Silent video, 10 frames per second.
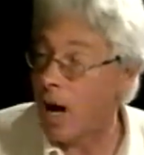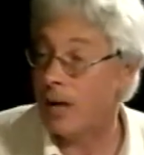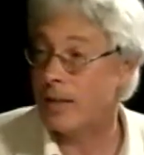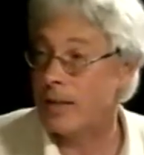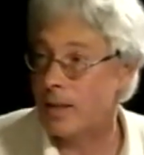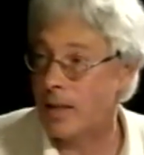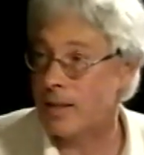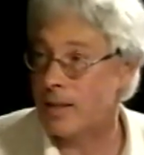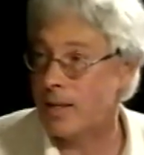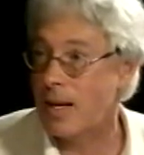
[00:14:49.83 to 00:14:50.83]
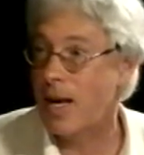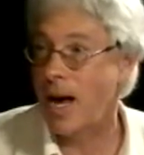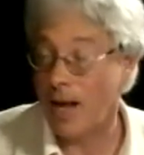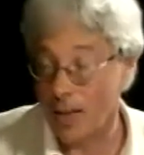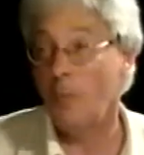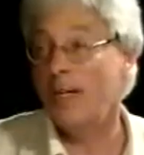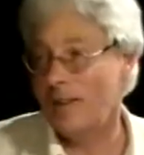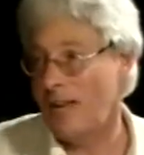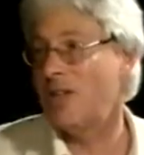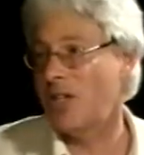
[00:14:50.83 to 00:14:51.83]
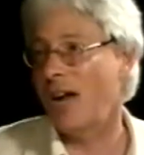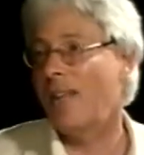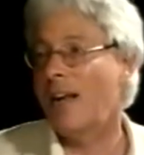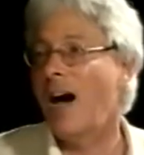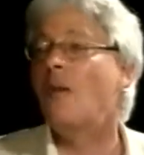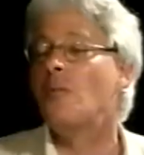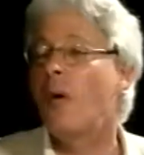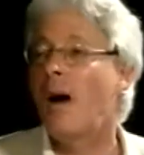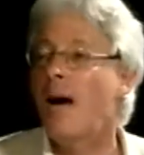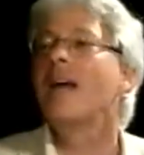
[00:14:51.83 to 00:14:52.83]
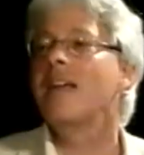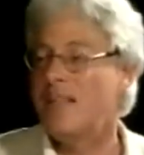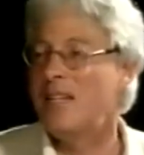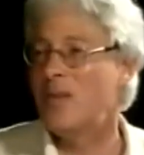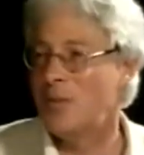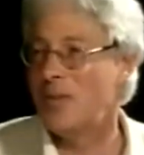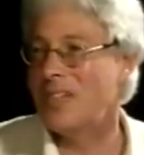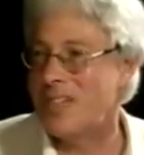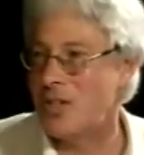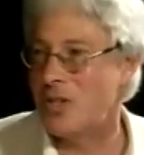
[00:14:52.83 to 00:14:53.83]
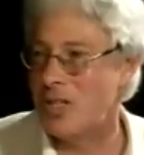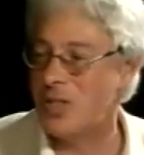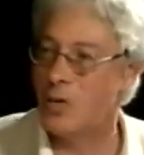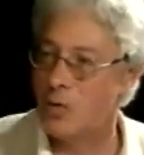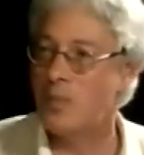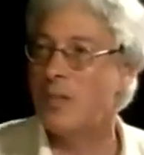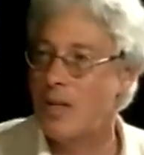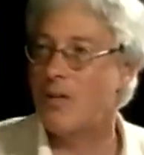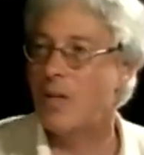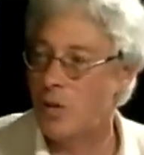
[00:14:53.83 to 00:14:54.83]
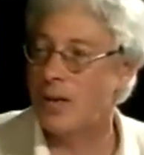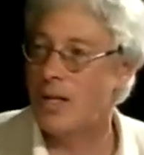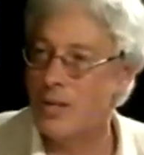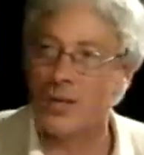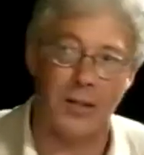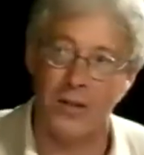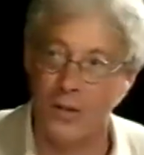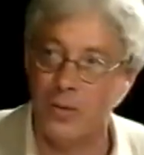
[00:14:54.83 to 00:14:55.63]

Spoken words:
are discussed? And then we can then check that out by interviewing the teachers or observing what goes on in the